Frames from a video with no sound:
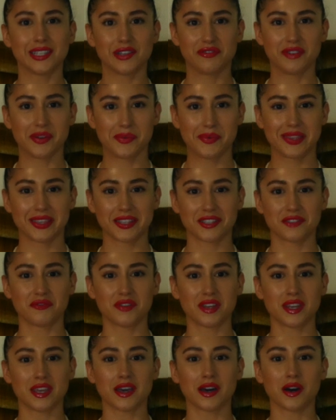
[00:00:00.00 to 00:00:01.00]
to filming this
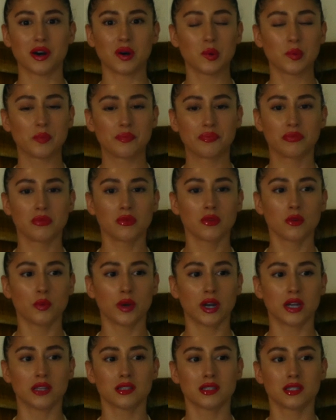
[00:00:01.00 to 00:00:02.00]
video,
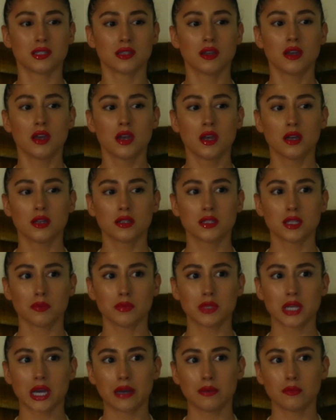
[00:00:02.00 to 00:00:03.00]
whereas
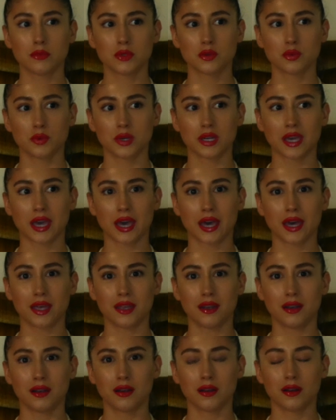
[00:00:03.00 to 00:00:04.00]
sometimes we
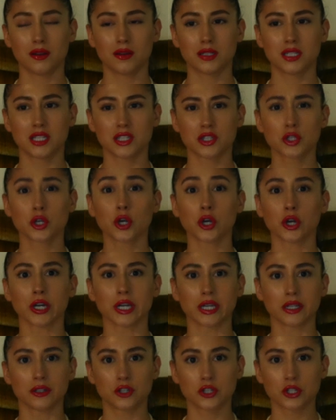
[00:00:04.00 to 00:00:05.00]
get
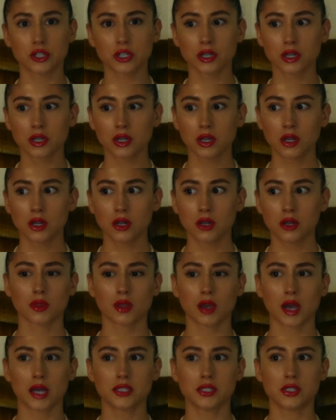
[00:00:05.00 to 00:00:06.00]
discouraged.
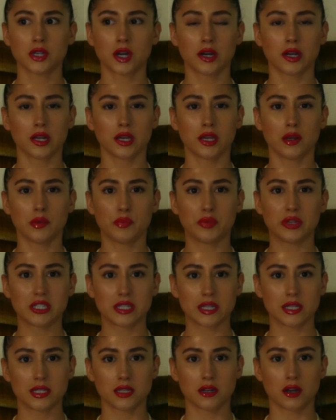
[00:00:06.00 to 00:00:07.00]
I started a
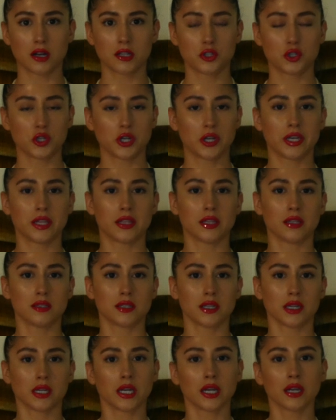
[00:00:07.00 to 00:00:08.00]
business in Australia this
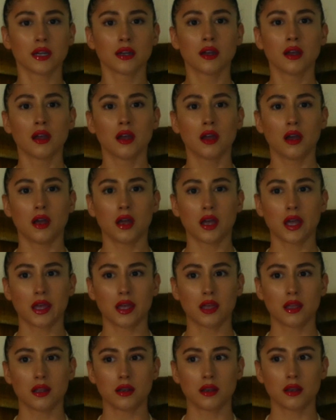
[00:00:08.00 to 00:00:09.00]
year,
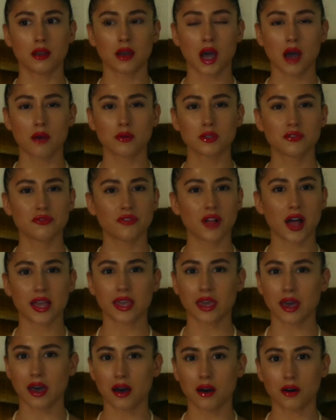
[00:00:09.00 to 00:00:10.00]
and I was
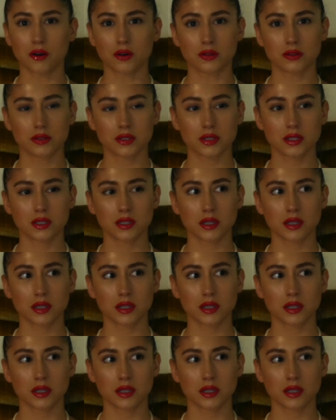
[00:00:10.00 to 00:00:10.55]
flying out